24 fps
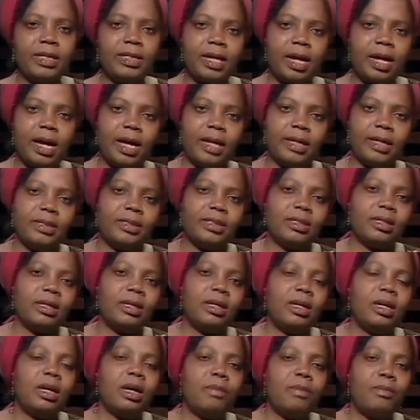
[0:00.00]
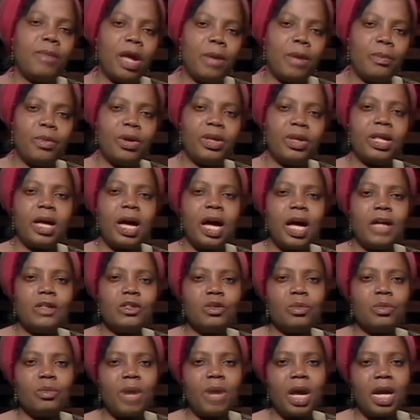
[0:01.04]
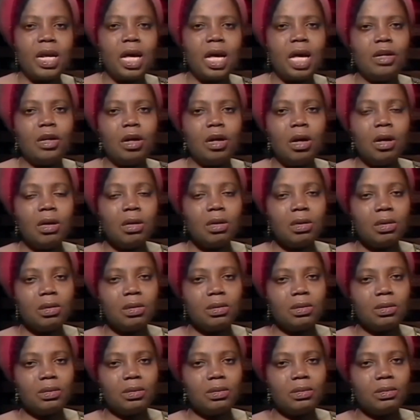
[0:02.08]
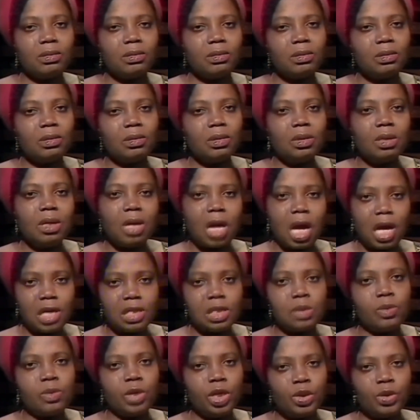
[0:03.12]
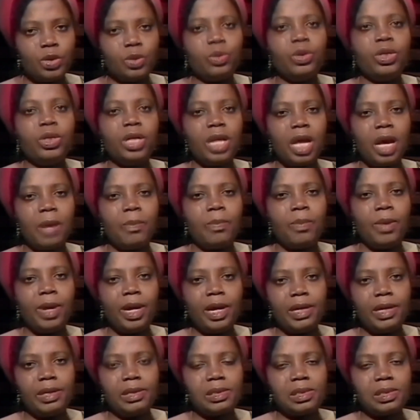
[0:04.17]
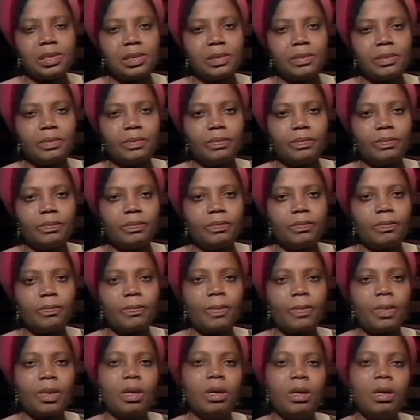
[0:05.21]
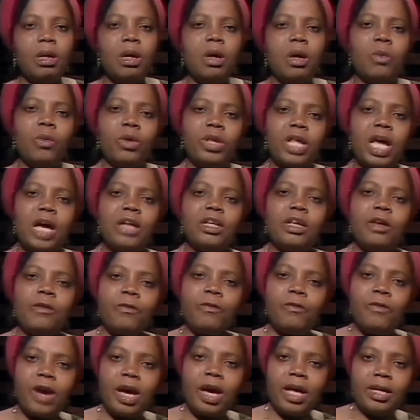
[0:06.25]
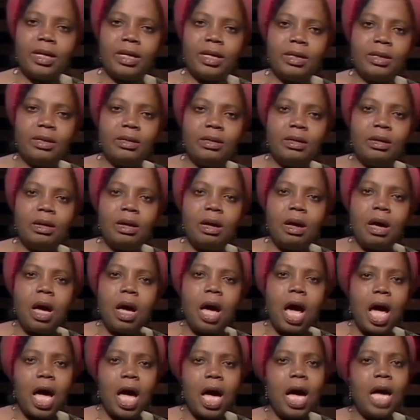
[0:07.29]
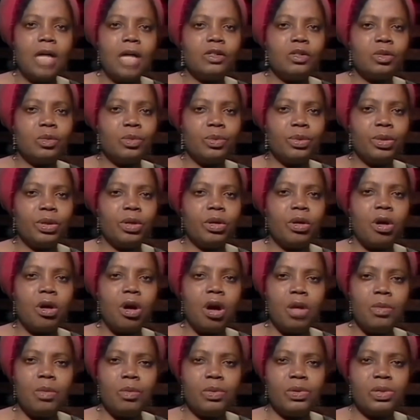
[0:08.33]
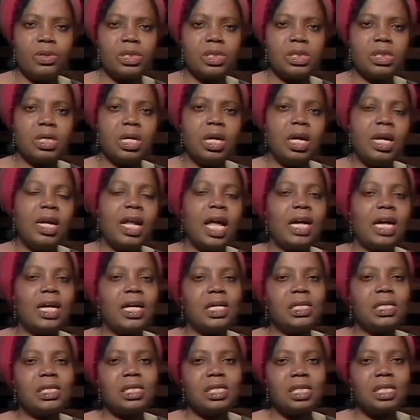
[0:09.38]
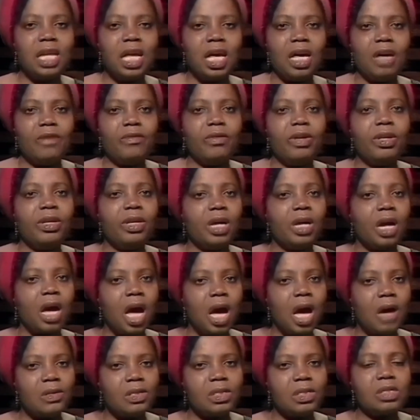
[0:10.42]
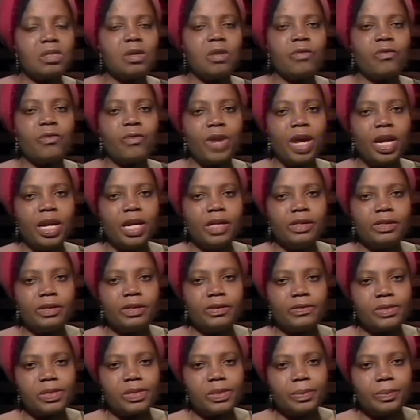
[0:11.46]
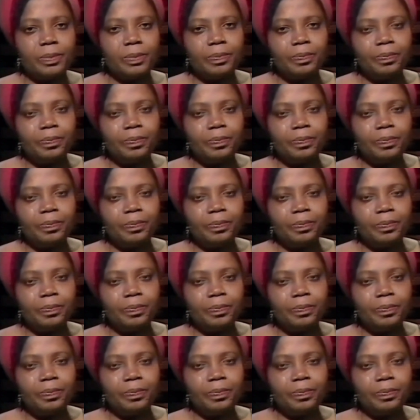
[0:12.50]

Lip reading: died, my mother had to marry an uncle, as we do in our place. Without a father, I had to be almost like a slave in the houses of relatives.